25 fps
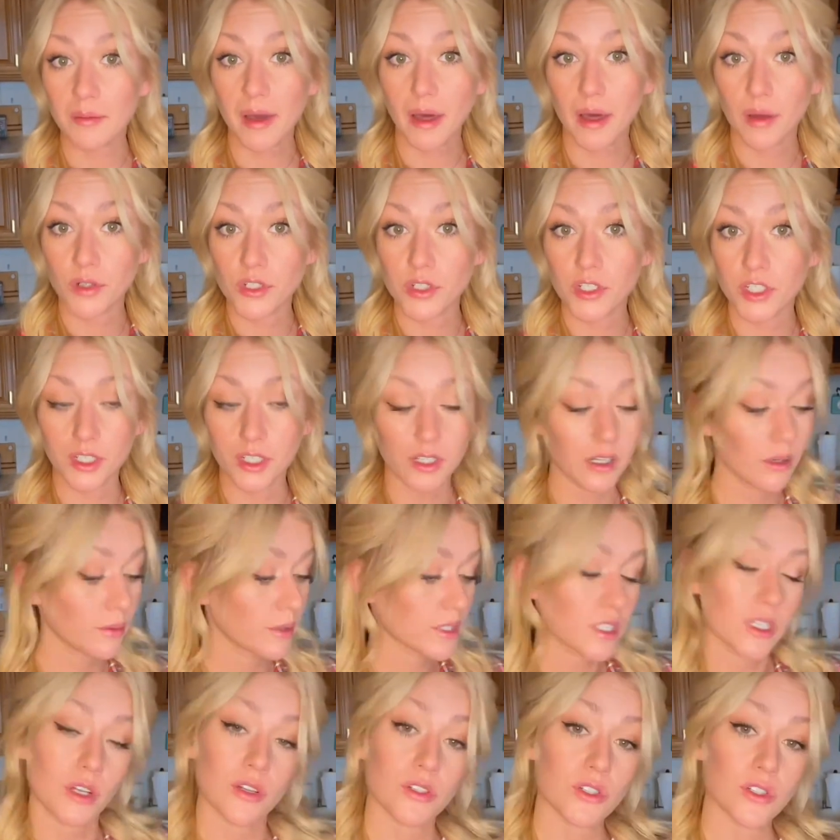powdered sugar,
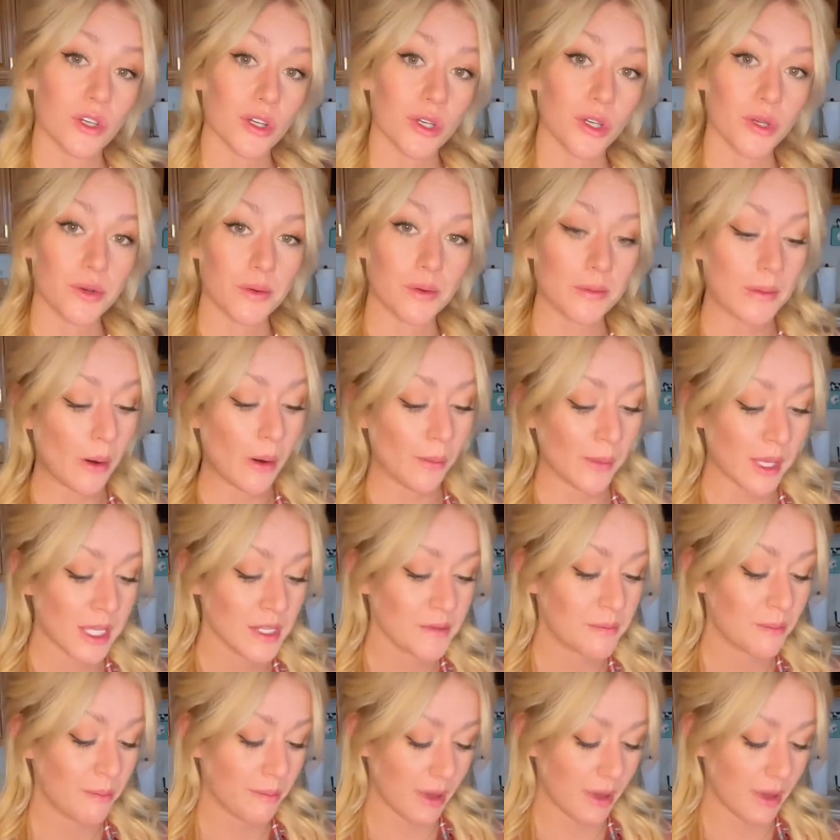which I'll show you in a moment.